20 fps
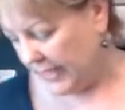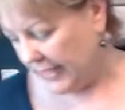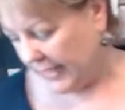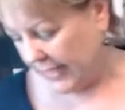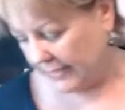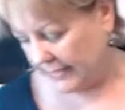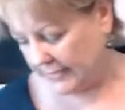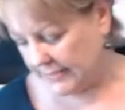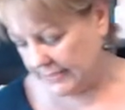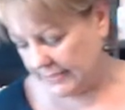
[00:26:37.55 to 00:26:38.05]

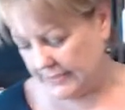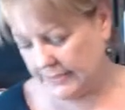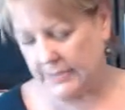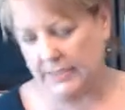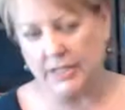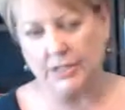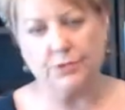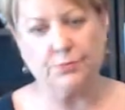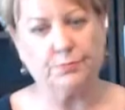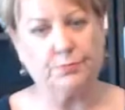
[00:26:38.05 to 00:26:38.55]
And this is
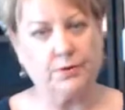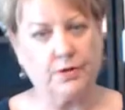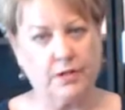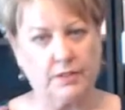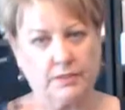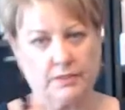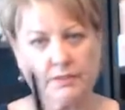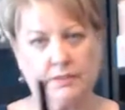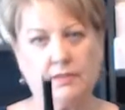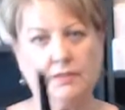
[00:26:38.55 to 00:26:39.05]
another
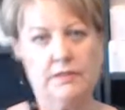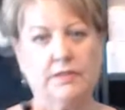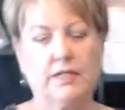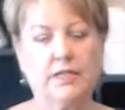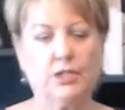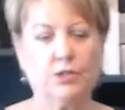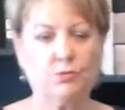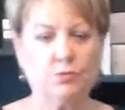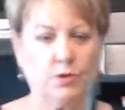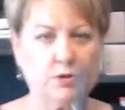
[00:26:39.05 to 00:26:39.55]
product
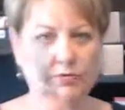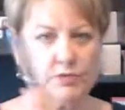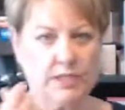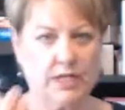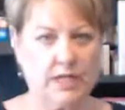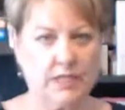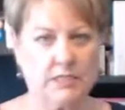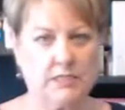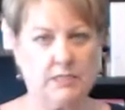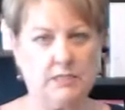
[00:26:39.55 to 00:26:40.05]
that you
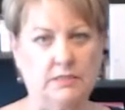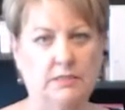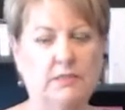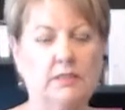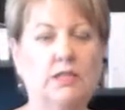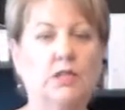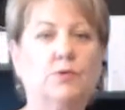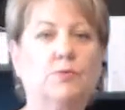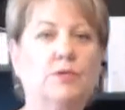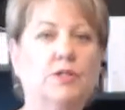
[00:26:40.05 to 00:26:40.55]
rotate.
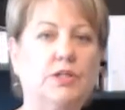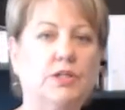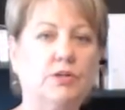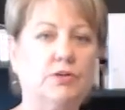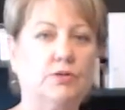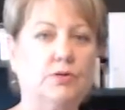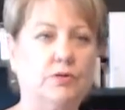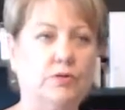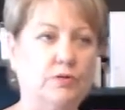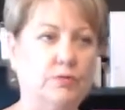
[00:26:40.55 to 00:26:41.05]
When
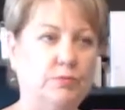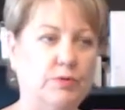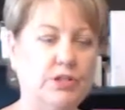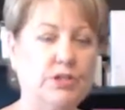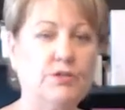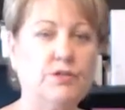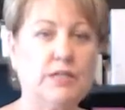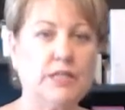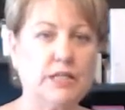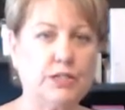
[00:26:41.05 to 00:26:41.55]
you
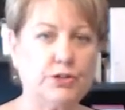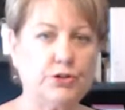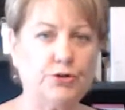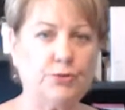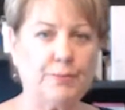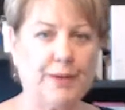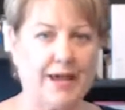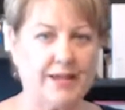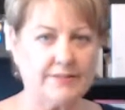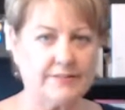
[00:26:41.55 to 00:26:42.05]
need a new
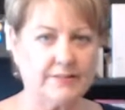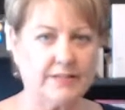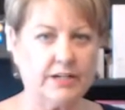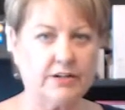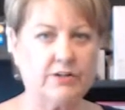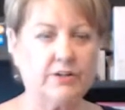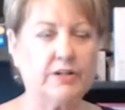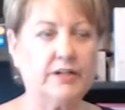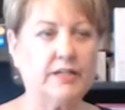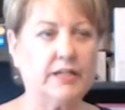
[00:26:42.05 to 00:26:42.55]

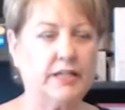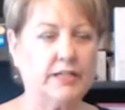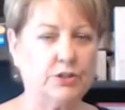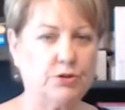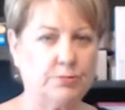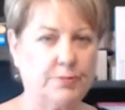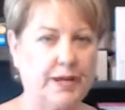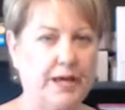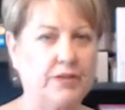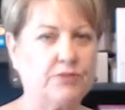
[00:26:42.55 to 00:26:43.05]
mascara in
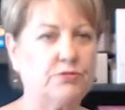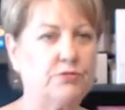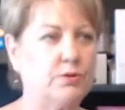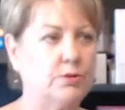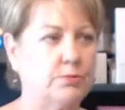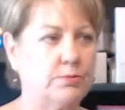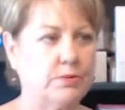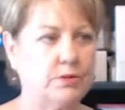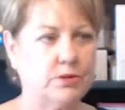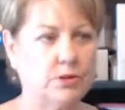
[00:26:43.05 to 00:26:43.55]
your
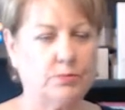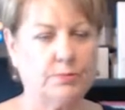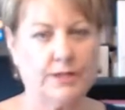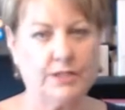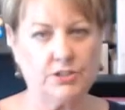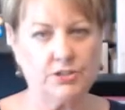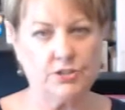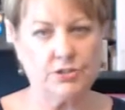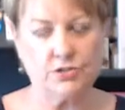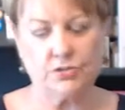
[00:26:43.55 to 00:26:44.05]
bathroom, you
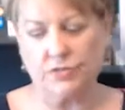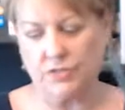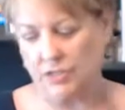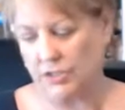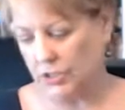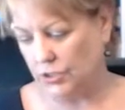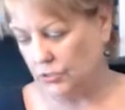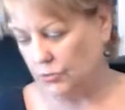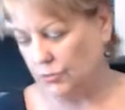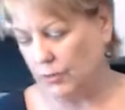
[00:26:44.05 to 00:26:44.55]
make sure that
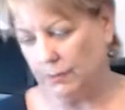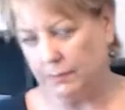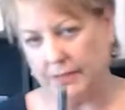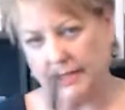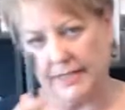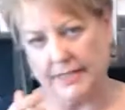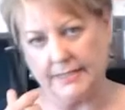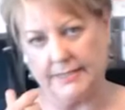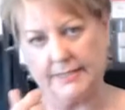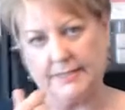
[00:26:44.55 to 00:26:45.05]
you
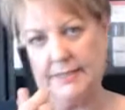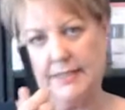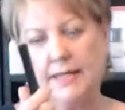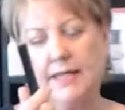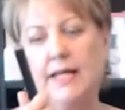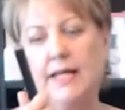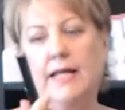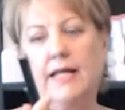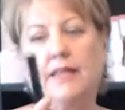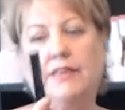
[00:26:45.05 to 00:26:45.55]
replace
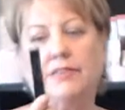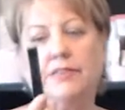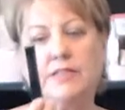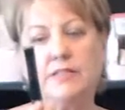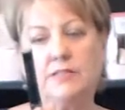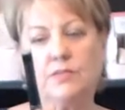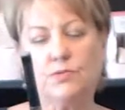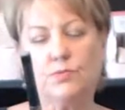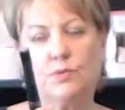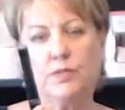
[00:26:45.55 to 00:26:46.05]

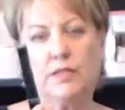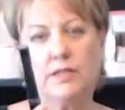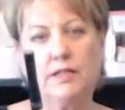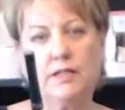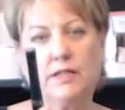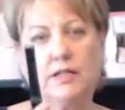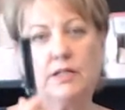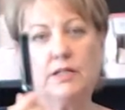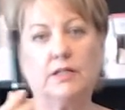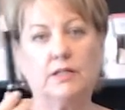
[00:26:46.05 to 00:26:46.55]
this one,
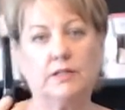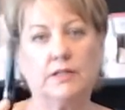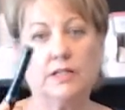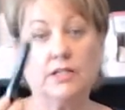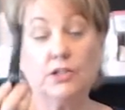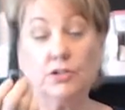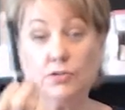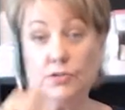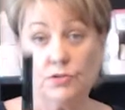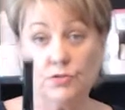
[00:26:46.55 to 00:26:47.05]
that
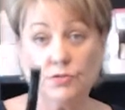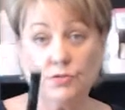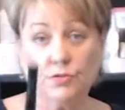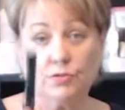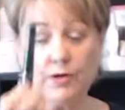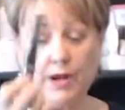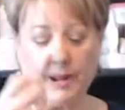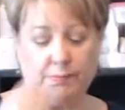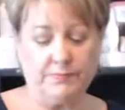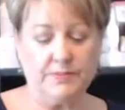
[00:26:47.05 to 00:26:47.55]
you
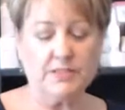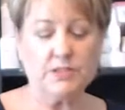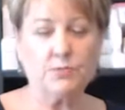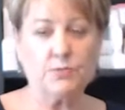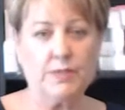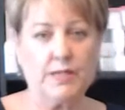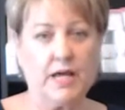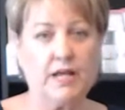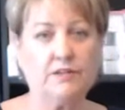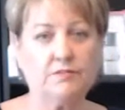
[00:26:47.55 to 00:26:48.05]
grab this
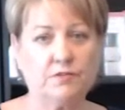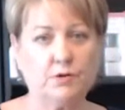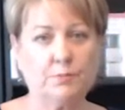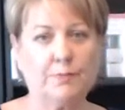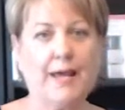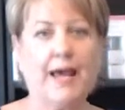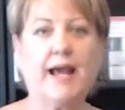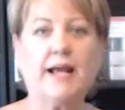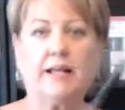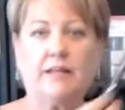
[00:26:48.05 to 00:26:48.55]
one out of your
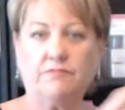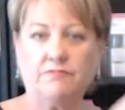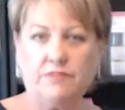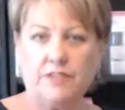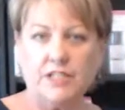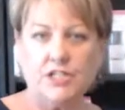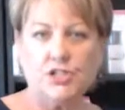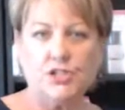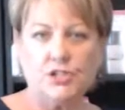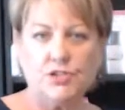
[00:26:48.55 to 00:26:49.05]
bag and
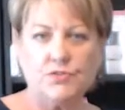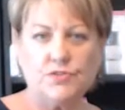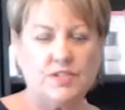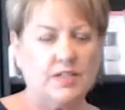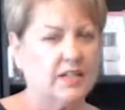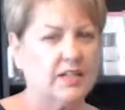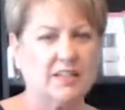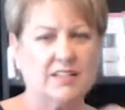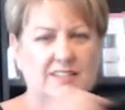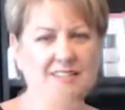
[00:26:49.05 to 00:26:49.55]
finish
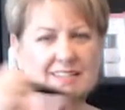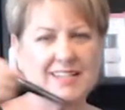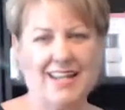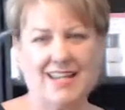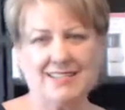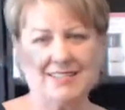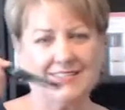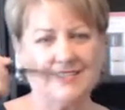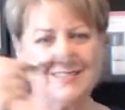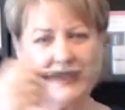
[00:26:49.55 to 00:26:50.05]
using it because it
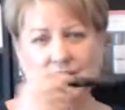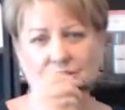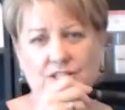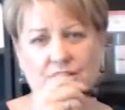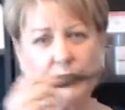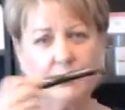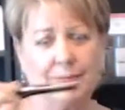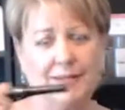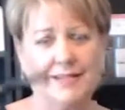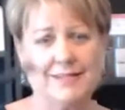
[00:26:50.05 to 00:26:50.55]
hasn't touched
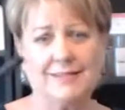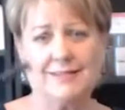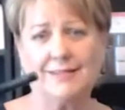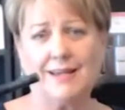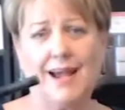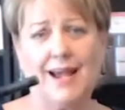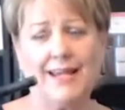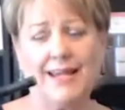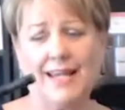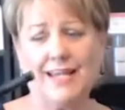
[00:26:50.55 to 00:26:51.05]
anybody's
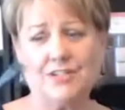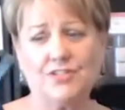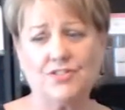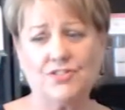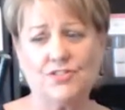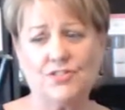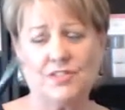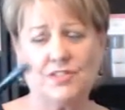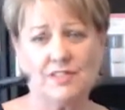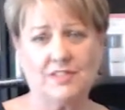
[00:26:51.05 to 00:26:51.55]

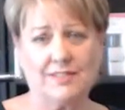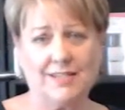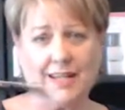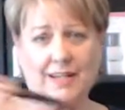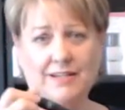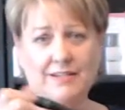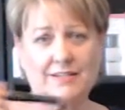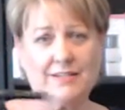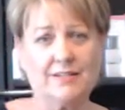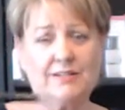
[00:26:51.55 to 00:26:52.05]
eyelashes. It's
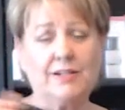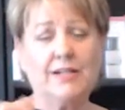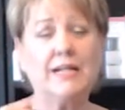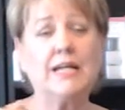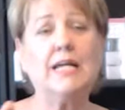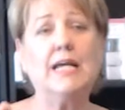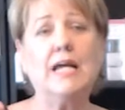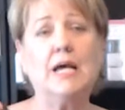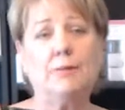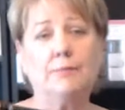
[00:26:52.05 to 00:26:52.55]
sanitary
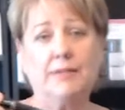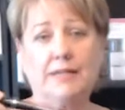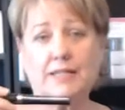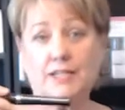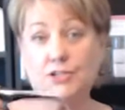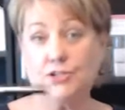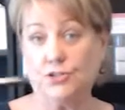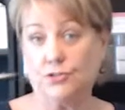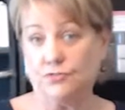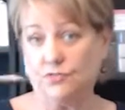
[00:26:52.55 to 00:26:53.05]

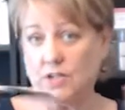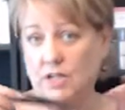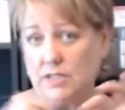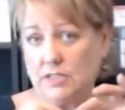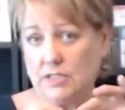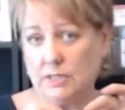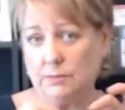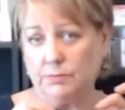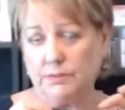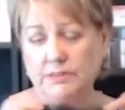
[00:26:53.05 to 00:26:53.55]
because you've not
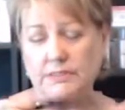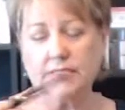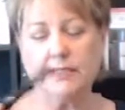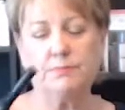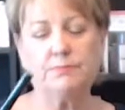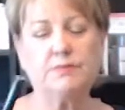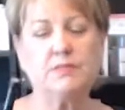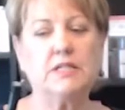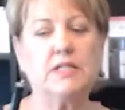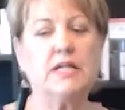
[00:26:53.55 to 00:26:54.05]
double
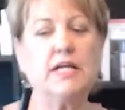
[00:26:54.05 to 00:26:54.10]
dipped.